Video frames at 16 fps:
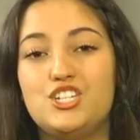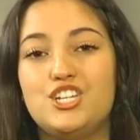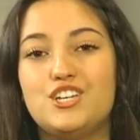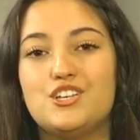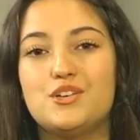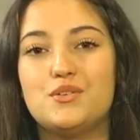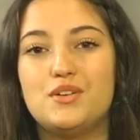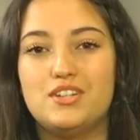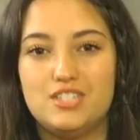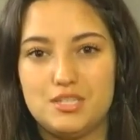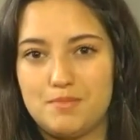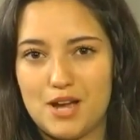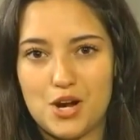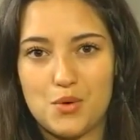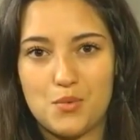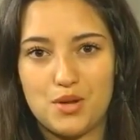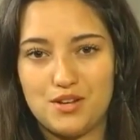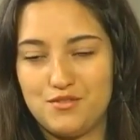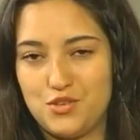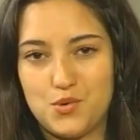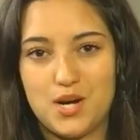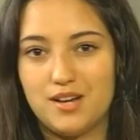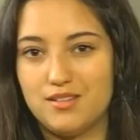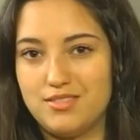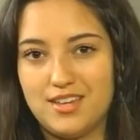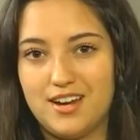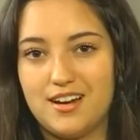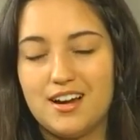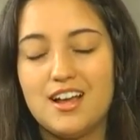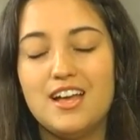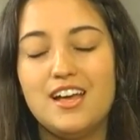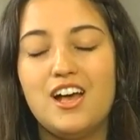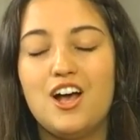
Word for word: heal, or inspire one of you out there.